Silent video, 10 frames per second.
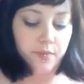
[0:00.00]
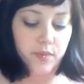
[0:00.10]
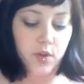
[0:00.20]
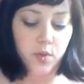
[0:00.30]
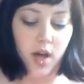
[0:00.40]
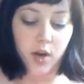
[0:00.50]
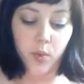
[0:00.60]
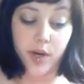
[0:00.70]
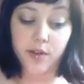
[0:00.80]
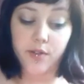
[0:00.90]
you were not
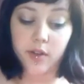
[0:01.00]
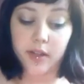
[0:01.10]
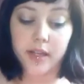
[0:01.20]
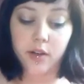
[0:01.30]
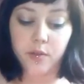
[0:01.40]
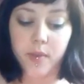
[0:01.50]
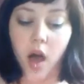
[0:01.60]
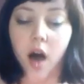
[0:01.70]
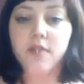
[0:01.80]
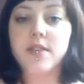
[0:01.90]
aware of their leading from the
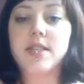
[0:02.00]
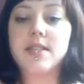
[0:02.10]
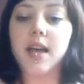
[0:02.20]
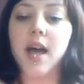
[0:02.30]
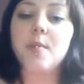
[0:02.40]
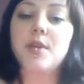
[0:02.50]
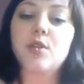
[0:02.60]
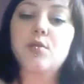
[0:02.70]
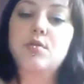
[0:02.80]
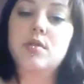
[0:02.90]
offices in common
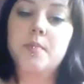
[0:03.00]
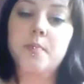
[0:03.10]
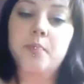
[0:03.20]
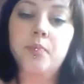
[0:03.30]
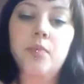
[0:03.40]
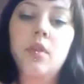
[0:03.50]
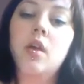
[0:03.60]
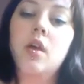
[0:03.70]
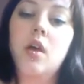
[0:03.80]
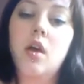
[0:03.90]
use?"
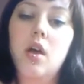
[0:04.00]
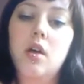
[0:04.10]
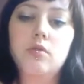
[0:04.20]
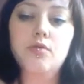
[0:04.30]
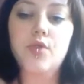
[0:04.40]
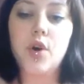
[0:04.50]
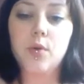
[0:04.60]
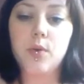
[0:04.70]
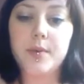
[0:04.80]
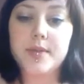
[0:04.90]

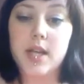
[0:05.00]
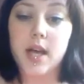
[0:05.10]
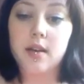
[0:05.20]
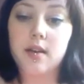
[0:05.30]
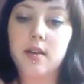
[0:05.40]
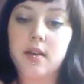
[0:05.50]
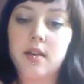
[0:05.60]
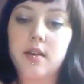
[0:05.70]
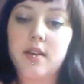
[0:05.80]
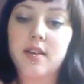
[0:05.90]
"No, I was not."
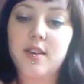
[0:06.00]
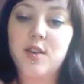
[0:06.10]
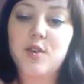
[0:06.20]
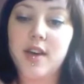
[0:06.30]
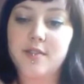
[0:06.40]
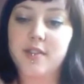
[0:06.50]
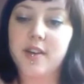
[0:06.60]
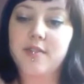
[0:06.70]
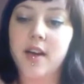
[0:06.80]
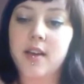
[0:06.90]
"You have had a
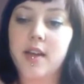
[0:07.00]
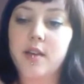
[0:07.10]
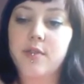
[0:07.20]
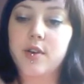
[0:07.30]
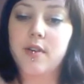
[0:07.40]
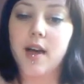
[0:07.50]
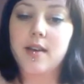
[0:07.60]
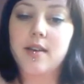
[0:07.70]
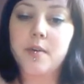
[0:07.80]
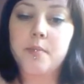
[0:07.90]
very fine day for your
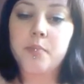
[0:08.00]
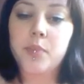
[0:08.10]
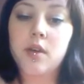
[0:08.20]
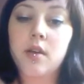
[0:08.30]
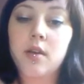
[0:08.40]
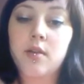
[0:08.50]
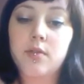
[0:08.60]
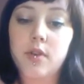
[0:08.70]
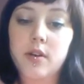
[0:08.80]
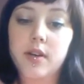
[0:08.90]
ride."
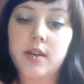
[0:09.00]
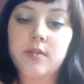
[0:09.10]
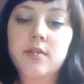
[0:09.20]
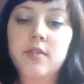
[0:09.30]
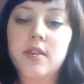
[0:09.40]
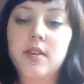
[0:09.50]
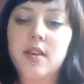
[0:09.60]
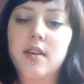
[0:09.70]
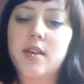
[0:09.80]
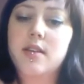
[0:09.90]
"Very.
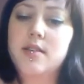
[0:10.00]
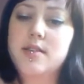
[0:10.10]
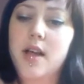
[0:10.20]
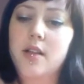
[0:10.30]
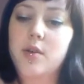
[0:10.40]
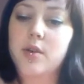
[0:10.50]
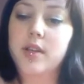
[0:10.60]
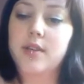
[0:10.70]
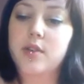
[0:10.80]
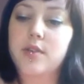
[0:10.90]
And does Eleanor
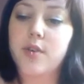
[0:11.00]
leave you to